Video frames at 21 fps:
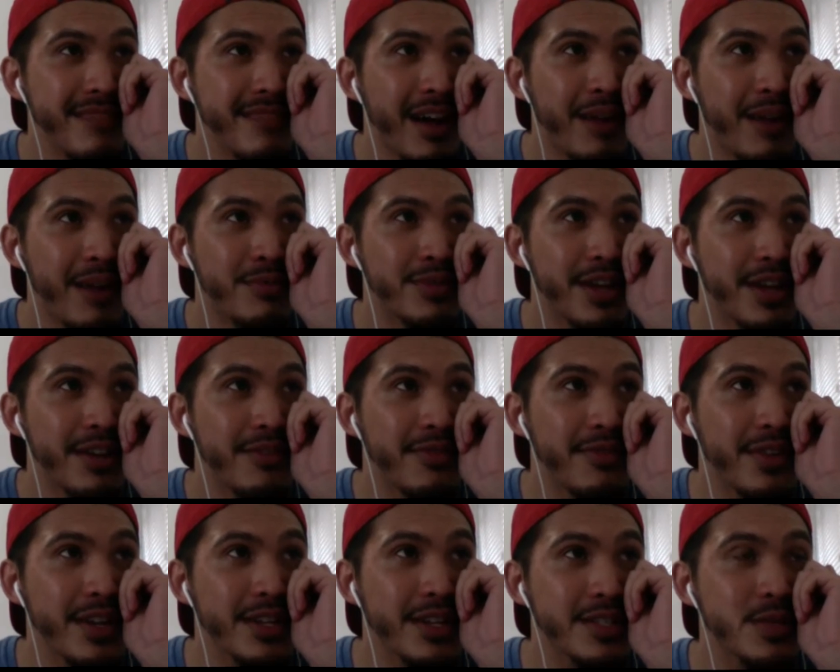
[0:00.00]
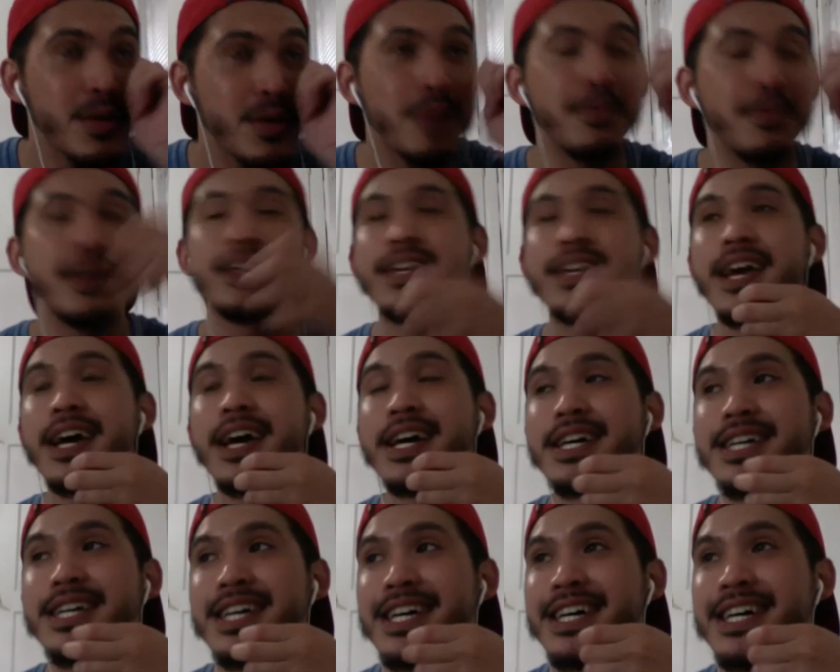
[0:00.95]
I'm trying to think as well, but
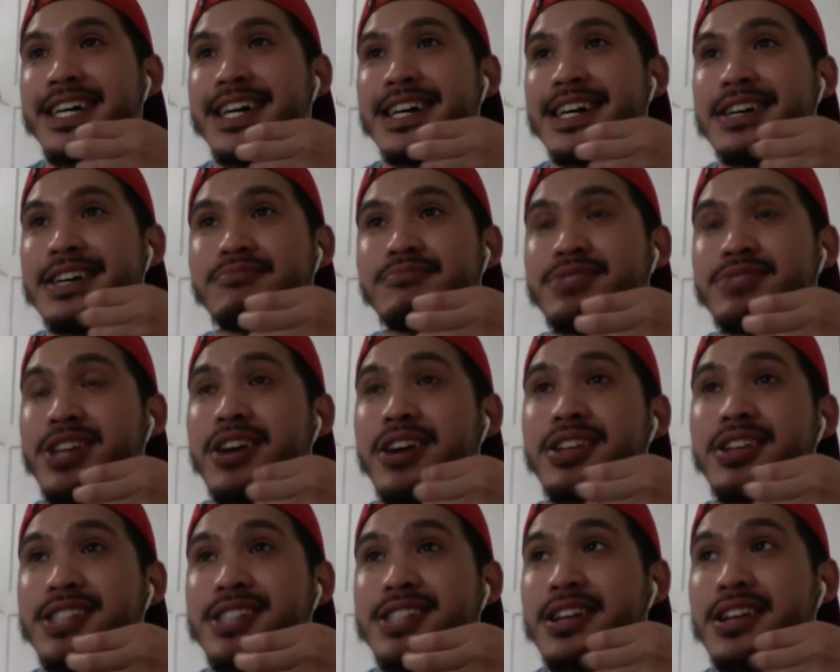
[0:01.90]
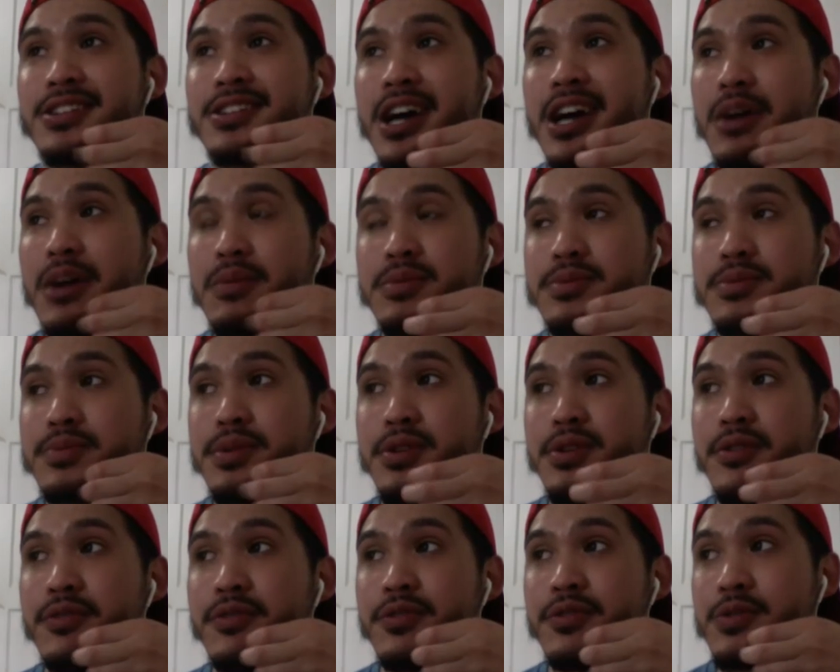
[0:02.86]
Tiana Taylor's album is
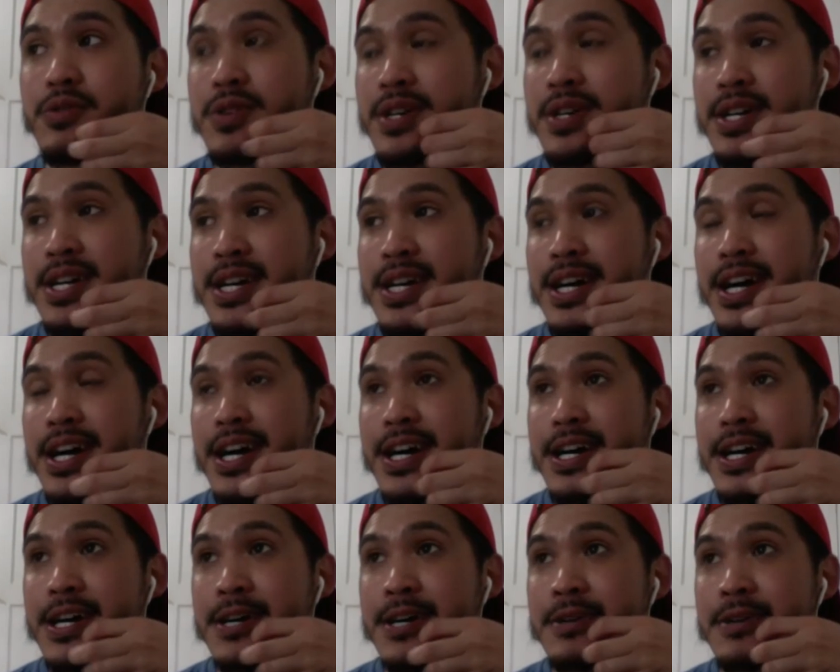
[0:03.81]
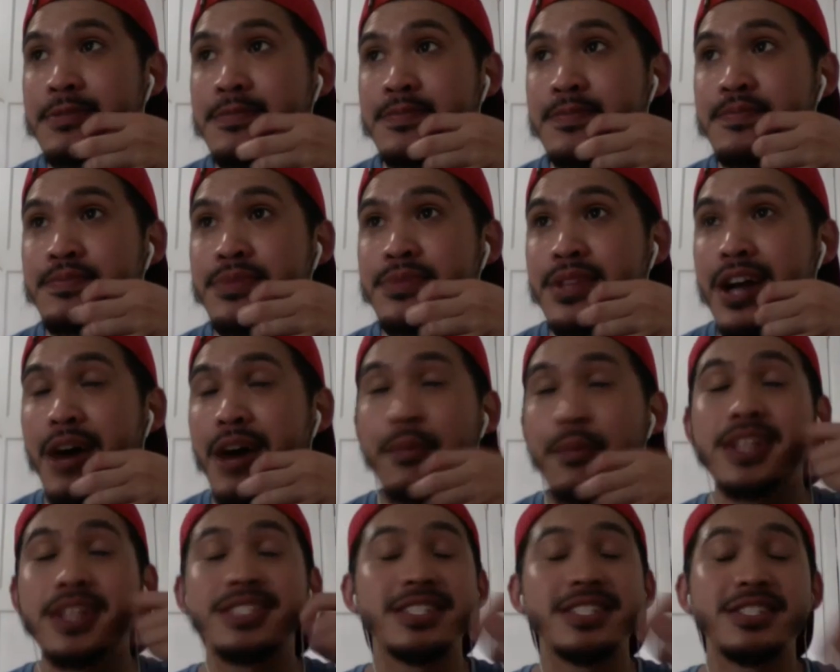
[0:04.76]
beautiful. I've
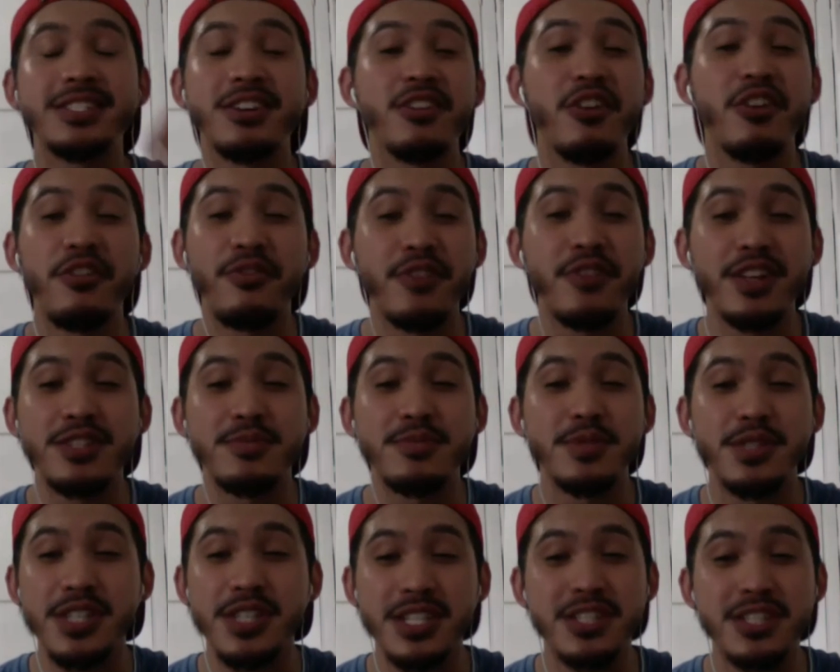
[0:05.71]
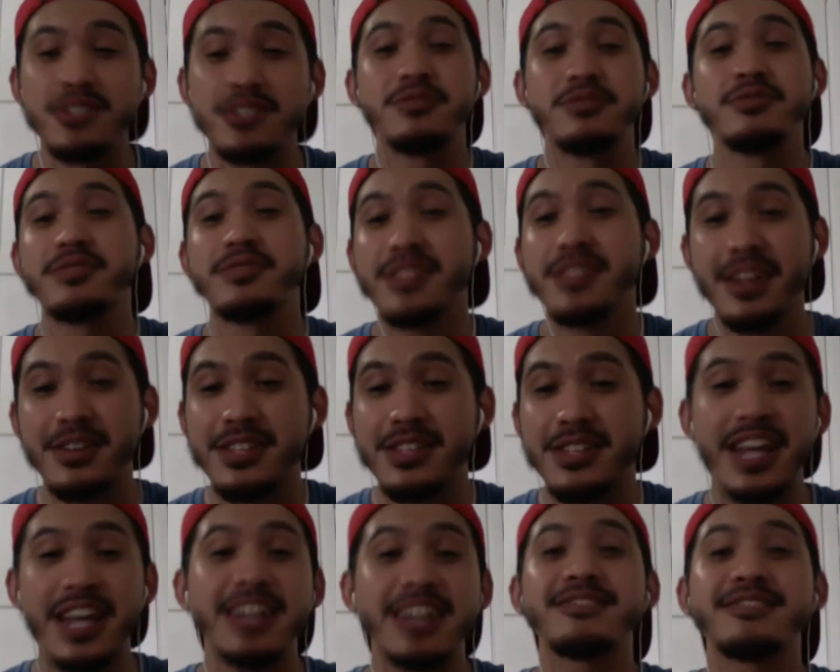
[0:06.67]
been listening to a lot of French music, so I was
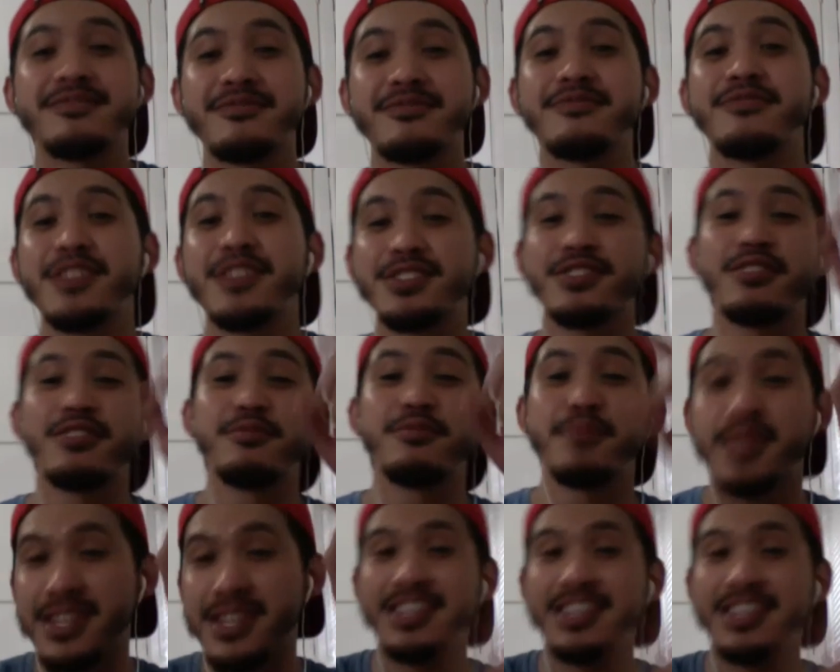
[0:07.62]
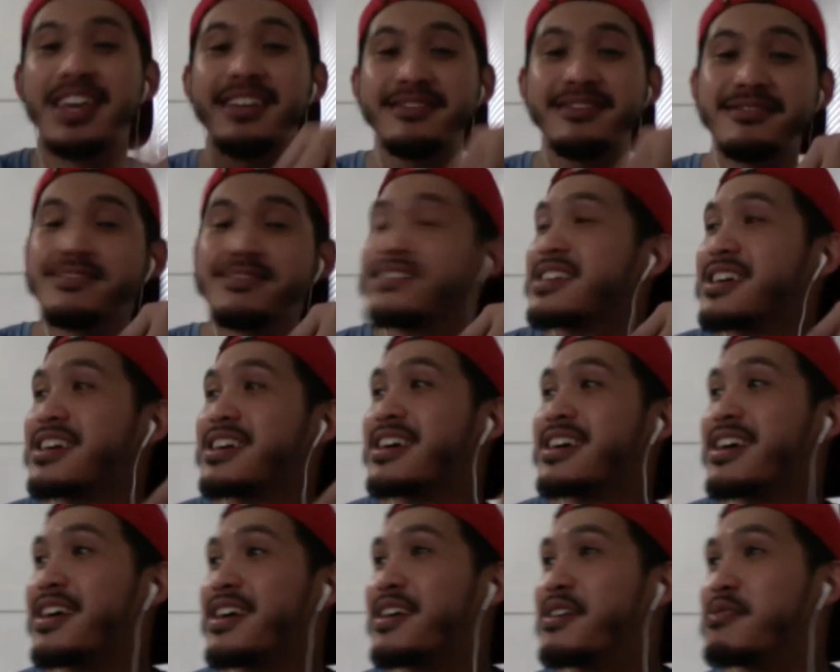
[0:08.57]
like, French R&B, yes.
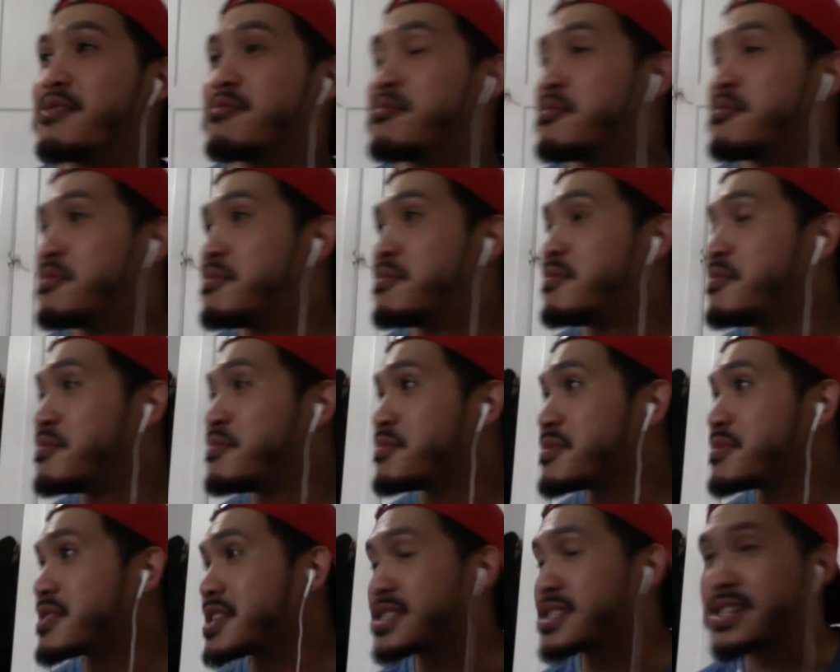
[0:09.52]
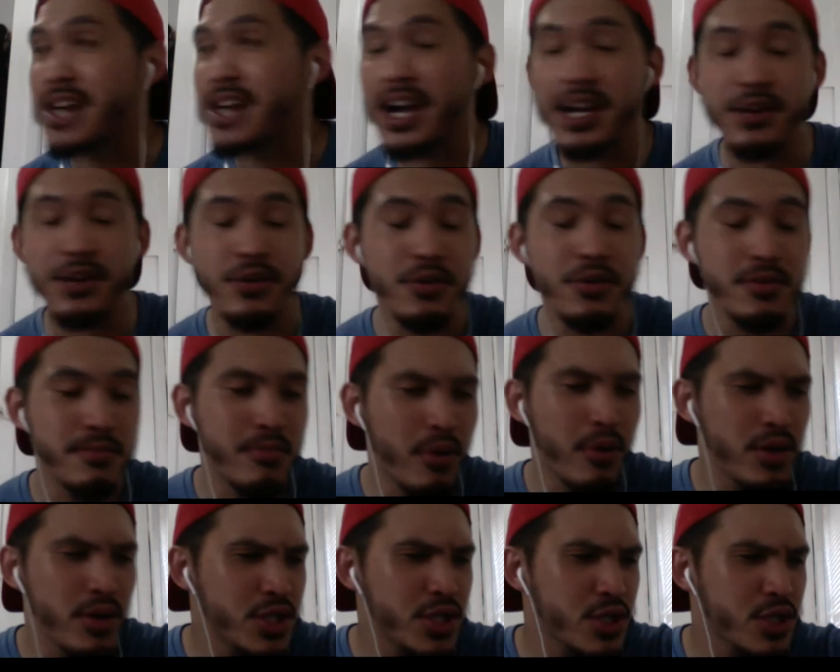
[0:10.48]
This guy called
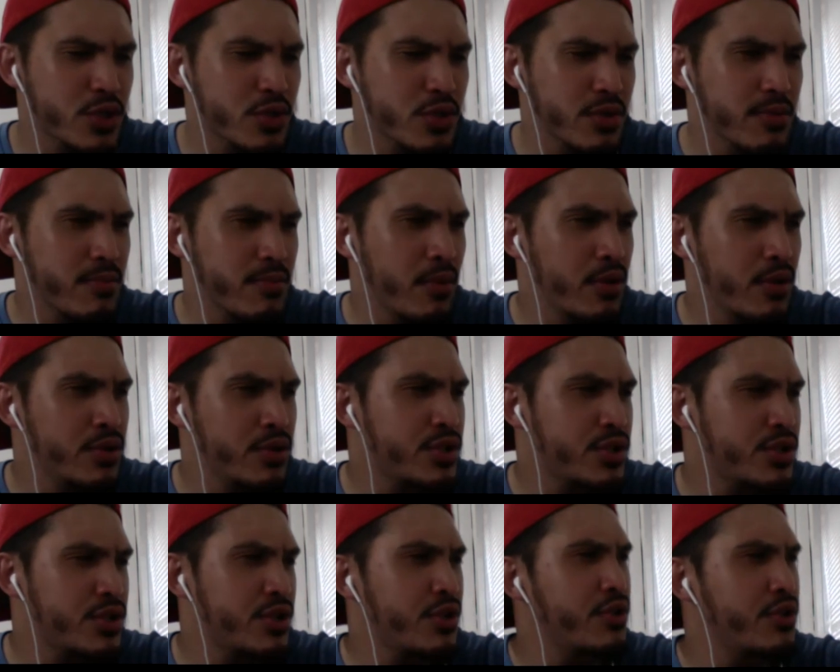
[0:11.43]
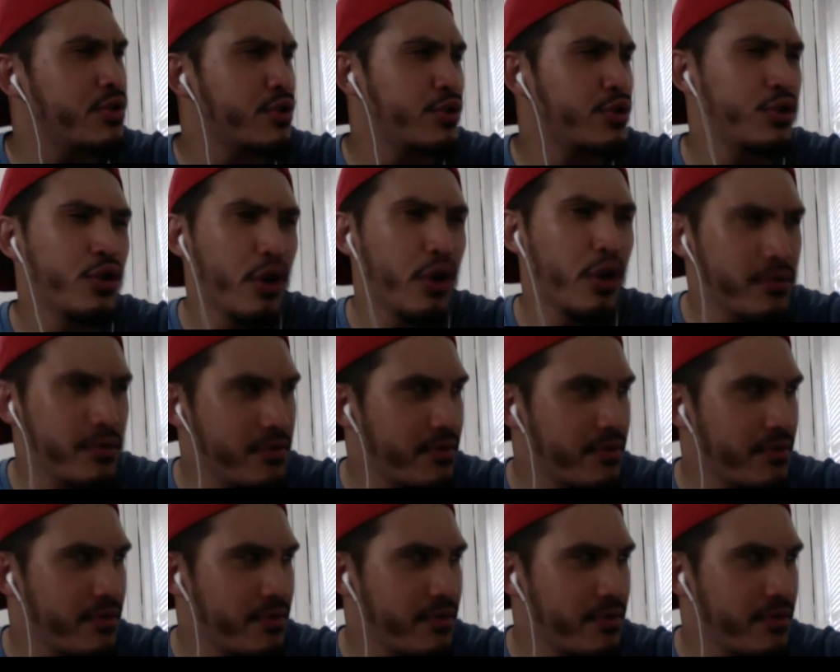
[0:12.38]
Monsieur Nov.